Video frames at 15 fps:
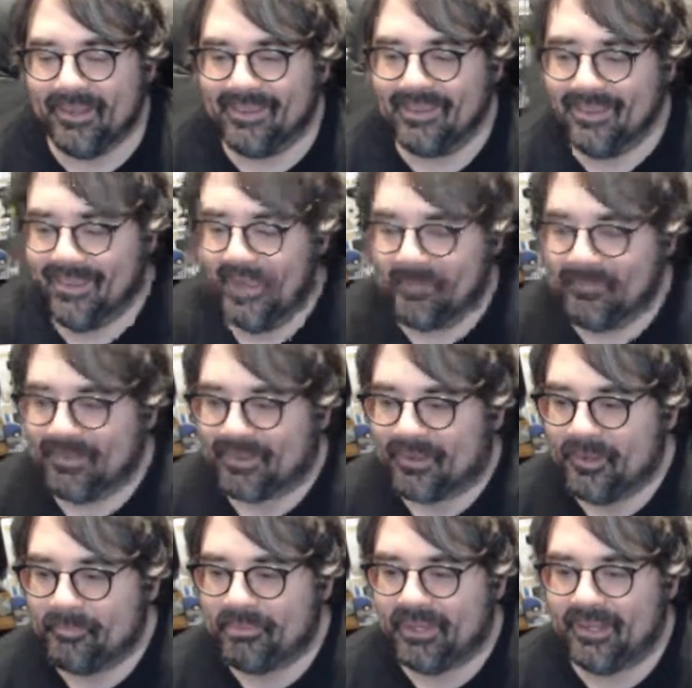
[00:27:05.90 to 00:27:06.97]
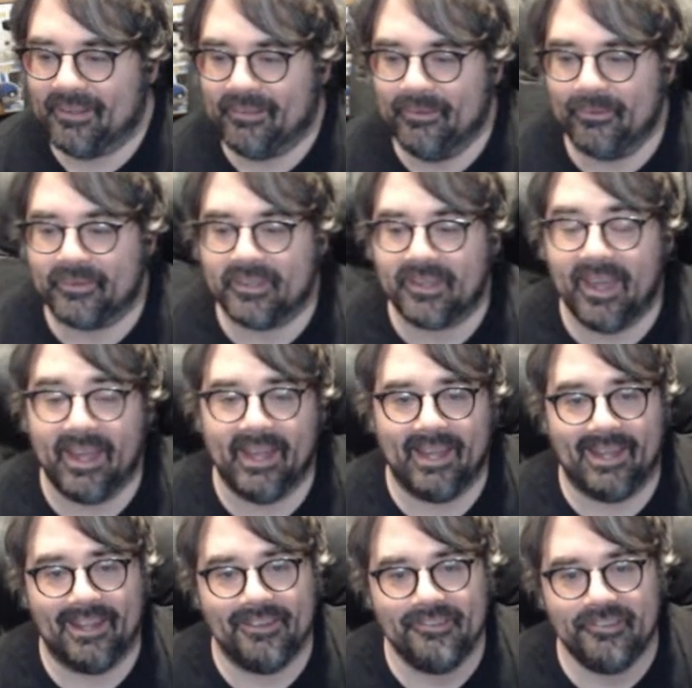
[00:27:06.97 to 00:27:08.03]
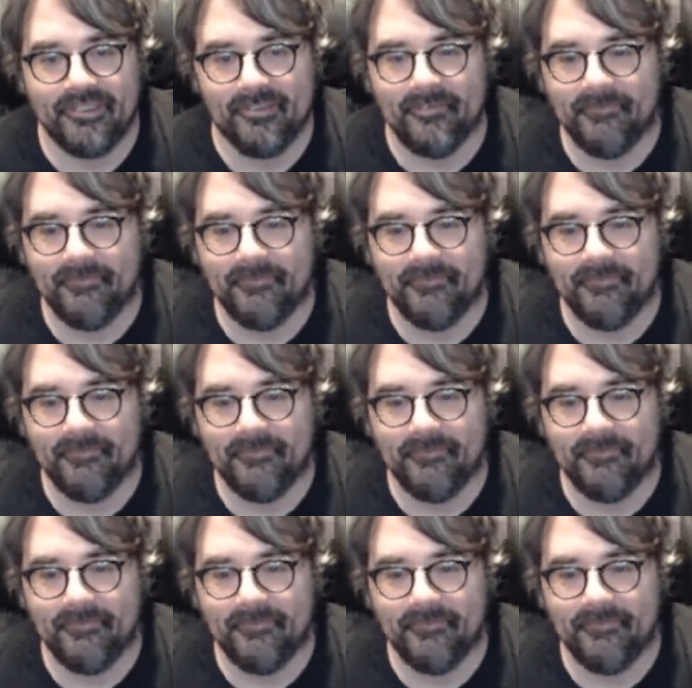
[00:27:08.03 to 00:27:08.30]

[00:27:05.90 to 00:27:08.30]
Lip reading: Yep, could be Luke Cage.